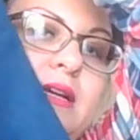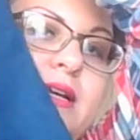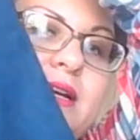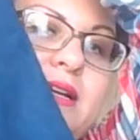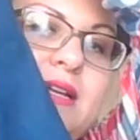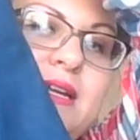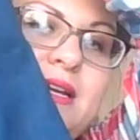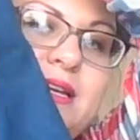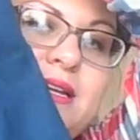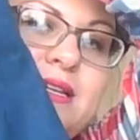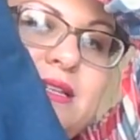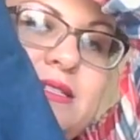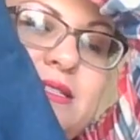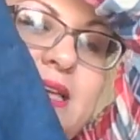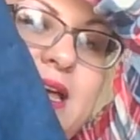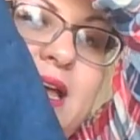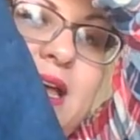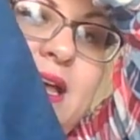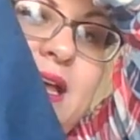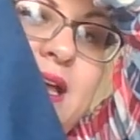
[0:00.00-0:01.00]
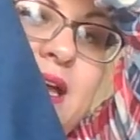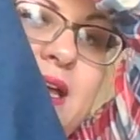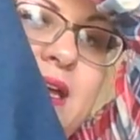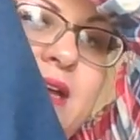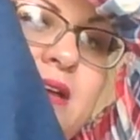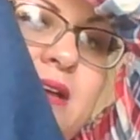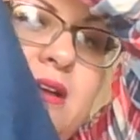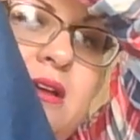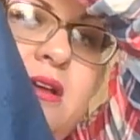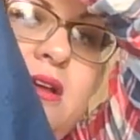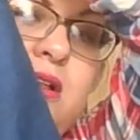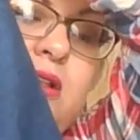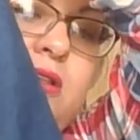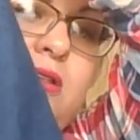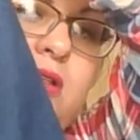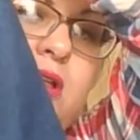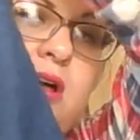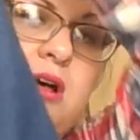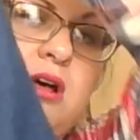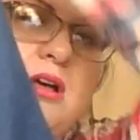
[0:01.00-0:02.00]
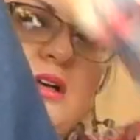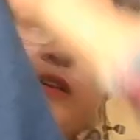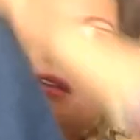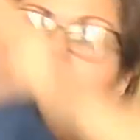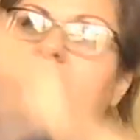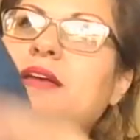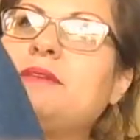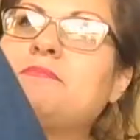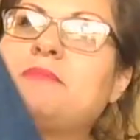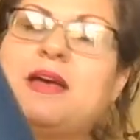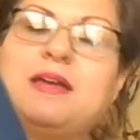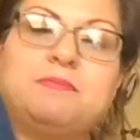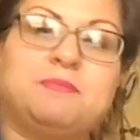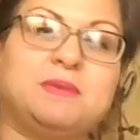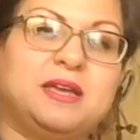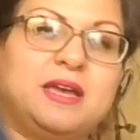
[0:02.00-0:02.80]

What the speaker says: It is a long, it might be